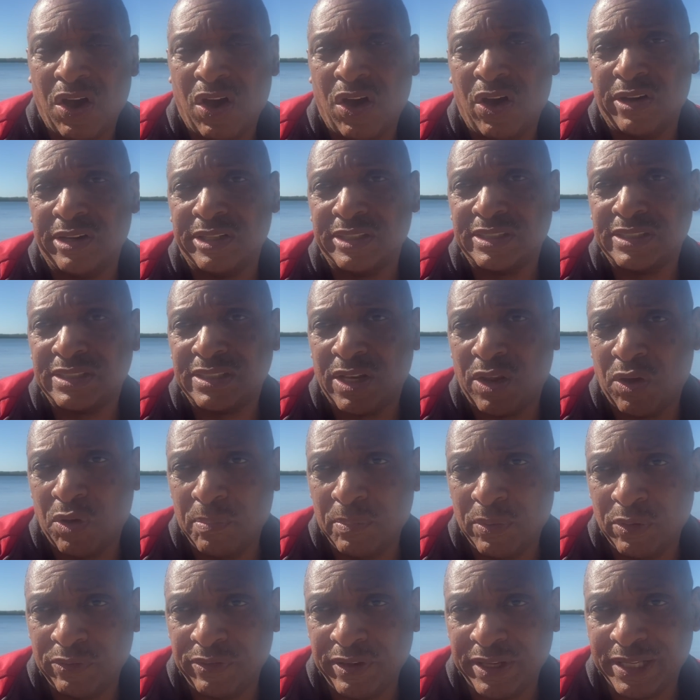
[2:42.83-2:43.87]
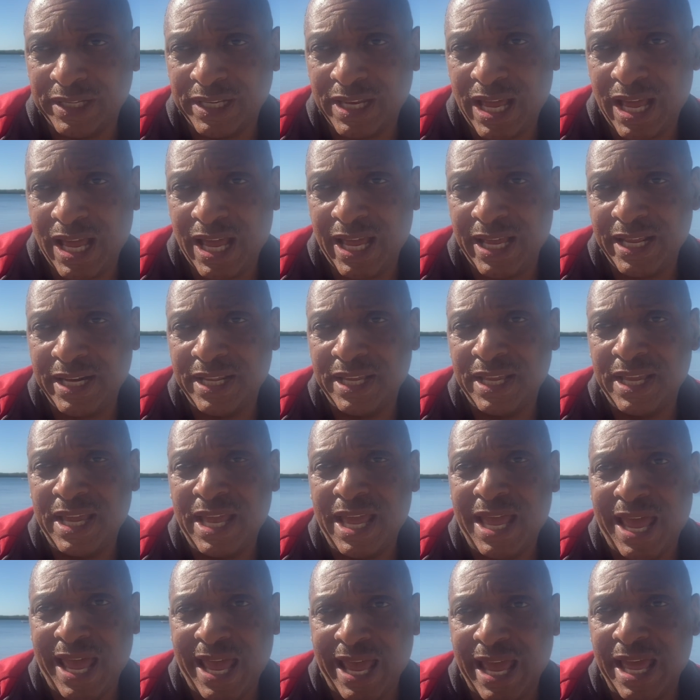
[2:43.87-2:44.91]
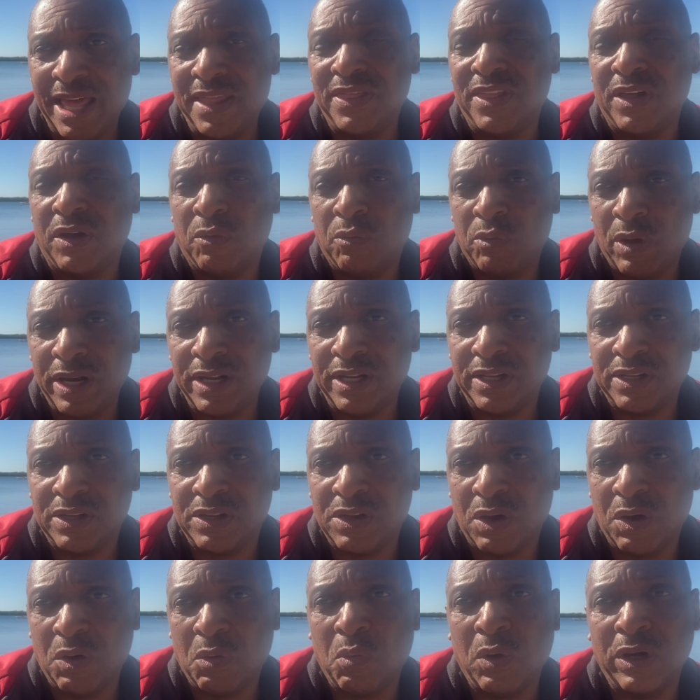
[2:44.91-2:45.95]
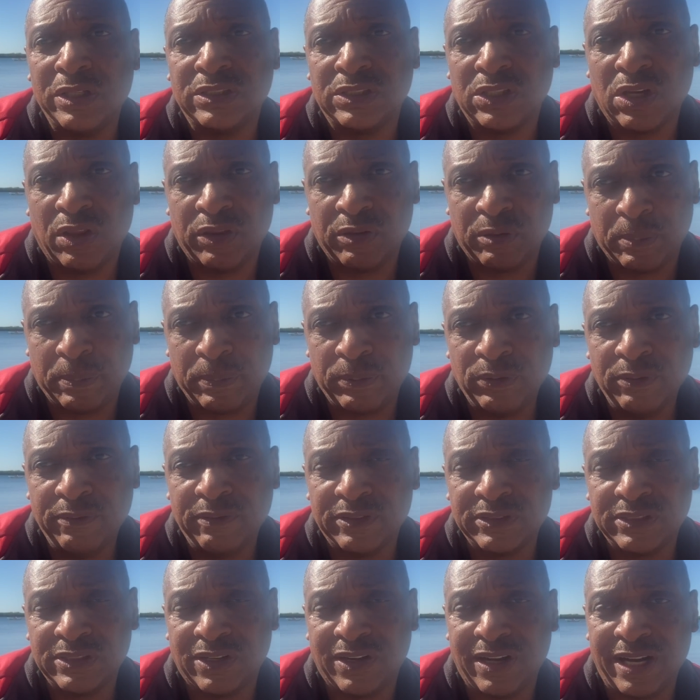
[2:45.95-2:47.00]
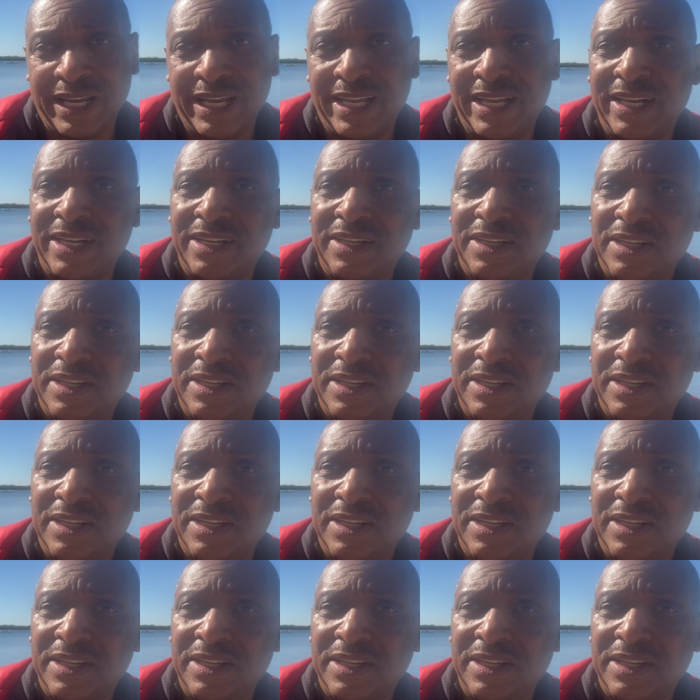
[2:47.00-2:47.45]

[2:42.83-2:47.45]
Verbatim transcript: on a slow moving line and they're ready to go once all the approvals are in